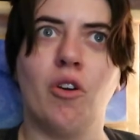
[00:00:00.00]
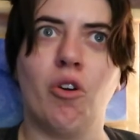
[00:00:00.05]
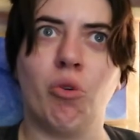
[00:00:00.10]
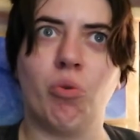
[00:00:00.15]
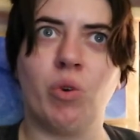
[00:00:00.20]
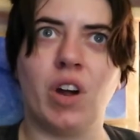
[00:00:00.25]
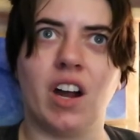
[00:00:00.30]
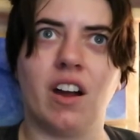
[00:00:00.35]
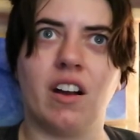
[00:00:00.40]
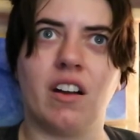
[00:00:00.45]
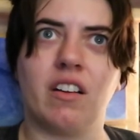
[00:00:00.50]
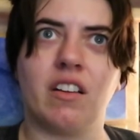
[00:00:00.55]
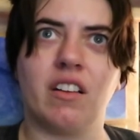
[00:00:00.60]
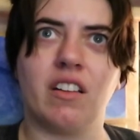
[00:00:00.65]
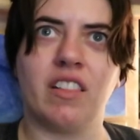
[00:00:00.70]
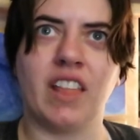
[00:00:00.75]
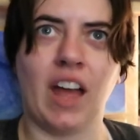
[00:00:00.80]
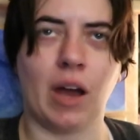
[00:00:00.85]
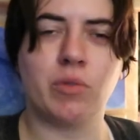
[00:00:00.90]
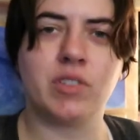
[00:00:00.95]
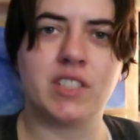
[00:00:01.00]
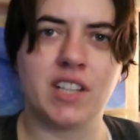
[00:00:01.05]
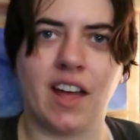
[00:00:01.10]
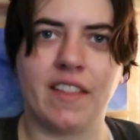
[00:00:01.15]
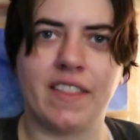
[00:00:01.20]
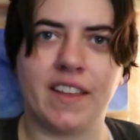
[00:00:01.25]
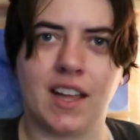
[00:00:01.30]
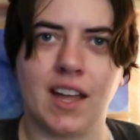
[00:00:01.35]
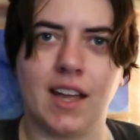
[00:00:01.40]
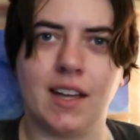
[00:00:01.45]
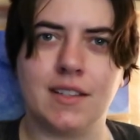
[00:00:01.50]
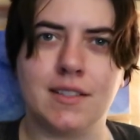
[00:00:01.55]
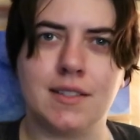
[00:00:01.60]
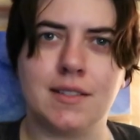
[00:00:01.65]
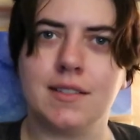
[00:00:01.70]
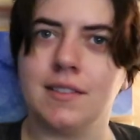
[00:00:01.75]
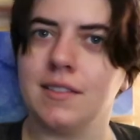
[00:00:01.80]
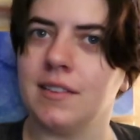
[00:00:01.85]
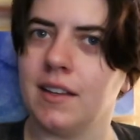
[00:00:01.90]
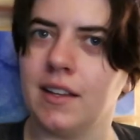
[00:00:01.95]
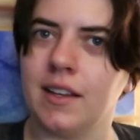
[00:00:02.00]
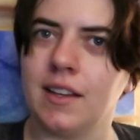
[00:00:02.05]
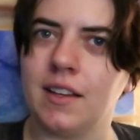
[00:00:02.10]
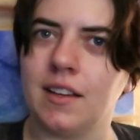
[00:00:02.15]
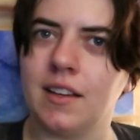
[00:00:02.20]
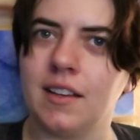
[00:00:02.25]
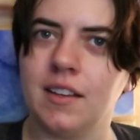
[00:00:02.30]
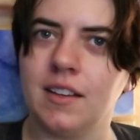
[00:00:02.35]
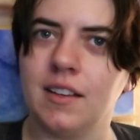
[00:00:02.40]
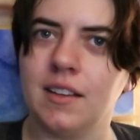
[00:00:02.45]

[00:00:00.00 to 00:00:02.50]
where that was not the case. Like,